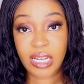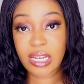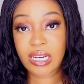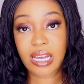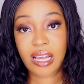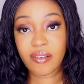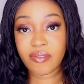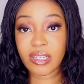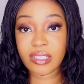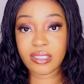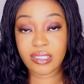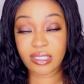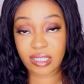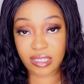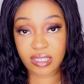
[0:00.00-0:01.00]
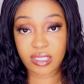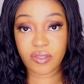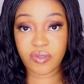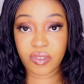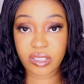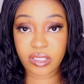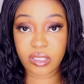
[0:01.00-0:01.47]
And I have nothing against
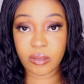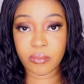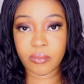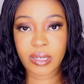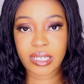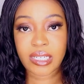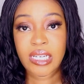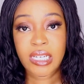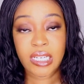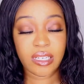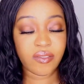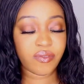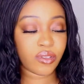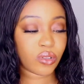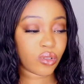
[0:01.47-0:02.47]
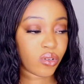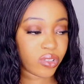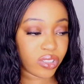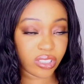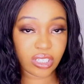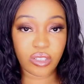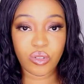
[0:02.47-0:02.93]
friendship, but if it's
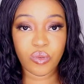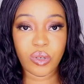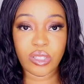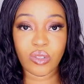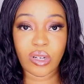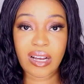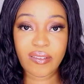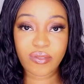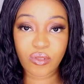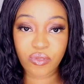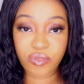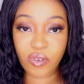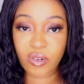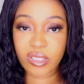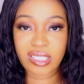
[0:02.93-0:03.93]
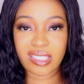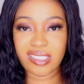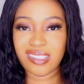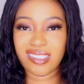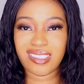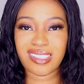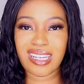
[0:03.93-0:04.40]
not genuine, you have to force it.
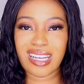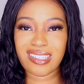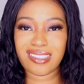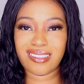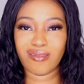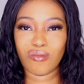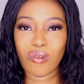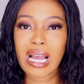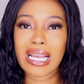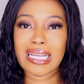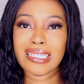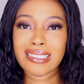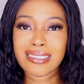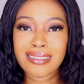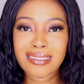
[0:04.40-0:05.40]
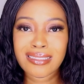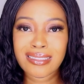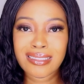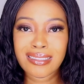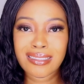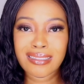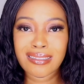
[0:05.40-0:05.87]
It's like, why?
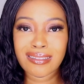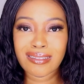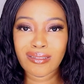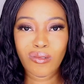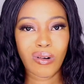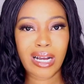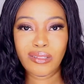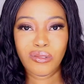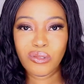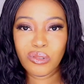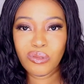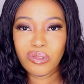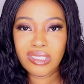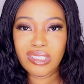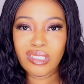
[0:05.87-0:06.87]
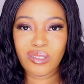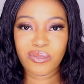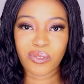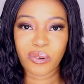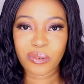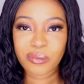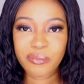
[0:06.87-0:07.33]
Who are you doing it
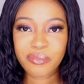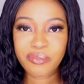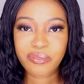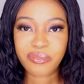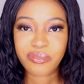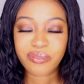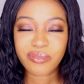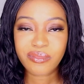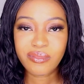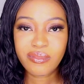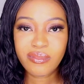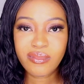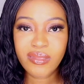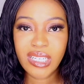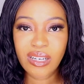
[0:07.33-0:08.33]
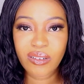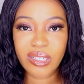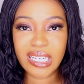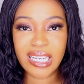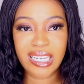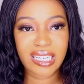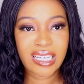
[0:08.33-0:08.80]
for?
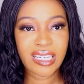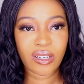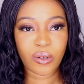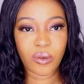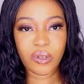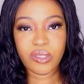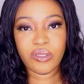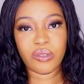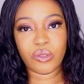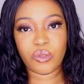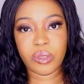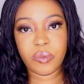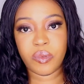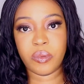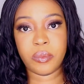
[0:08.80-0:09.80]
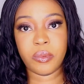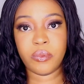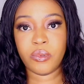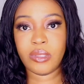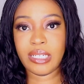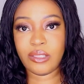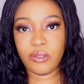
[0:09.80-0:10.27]
Okay, going on trips with
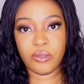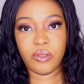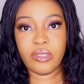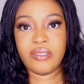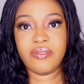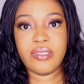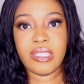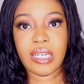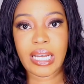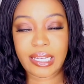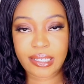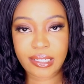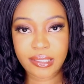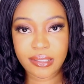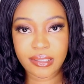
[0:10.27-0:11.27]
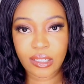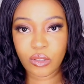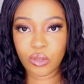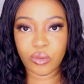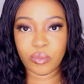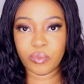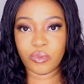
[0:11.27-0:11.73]
people that you don't even like
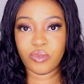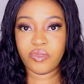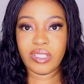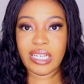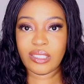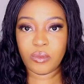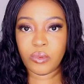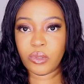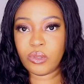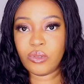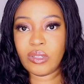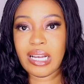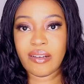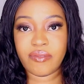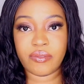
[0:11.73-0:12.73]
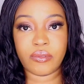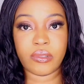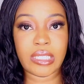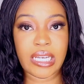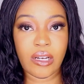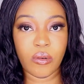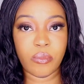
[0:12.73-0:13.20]
just to prove that what you
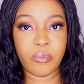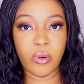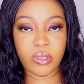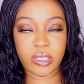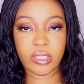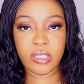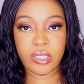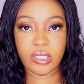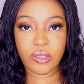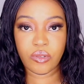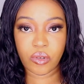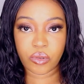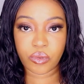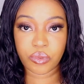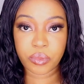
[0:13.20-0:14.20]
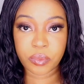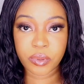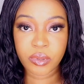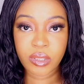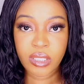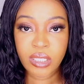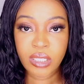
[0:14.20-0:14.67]
have girl bosses in your group.
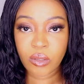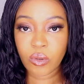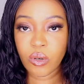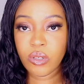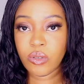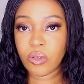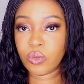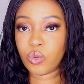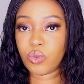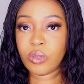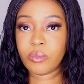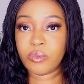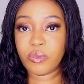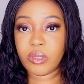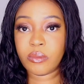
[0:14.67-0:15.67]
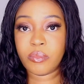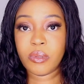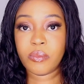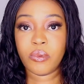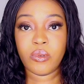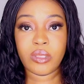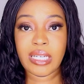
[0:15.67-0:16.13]
Going on trip with
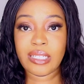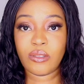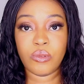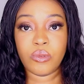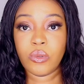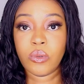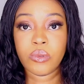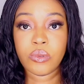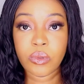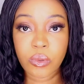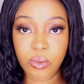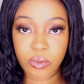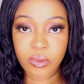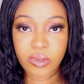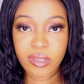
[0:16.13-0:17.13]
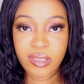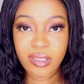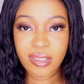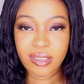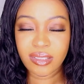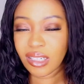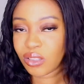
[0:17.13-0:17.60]
people that you don't know
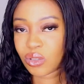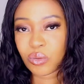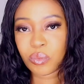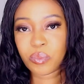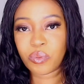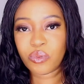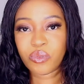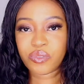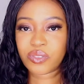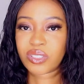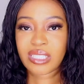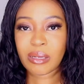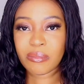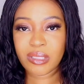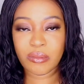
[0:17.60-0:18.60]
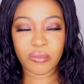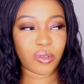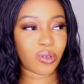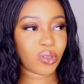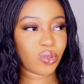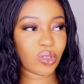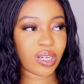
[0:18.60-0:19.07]
just to prove something
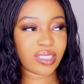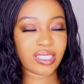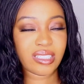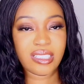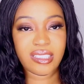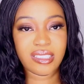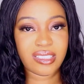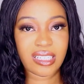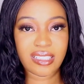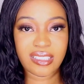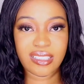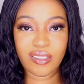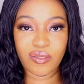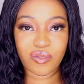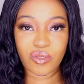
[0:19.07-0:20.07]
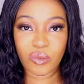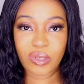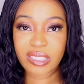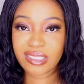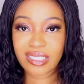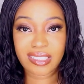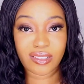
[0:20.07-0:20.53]
because you are seeing certain
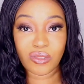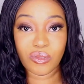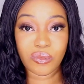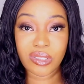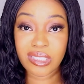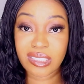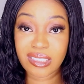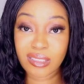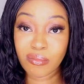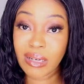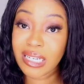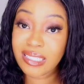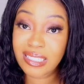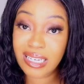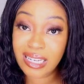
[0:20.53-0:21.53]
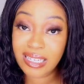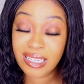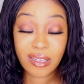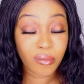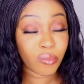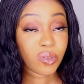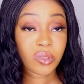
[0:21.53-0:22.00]
influencers doing it. My dear,
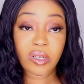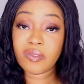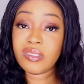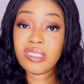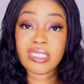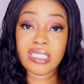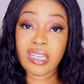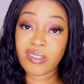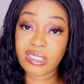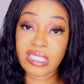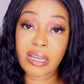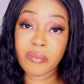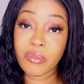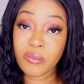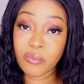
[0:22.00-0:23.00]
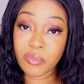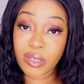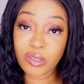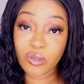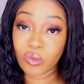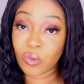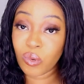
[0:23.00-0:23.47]
most of these girls, they are being
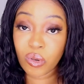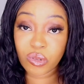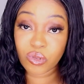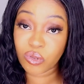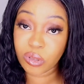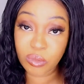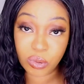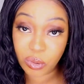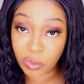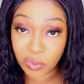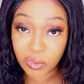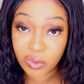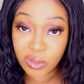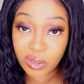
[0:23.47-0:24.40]
paid to go on trips. So,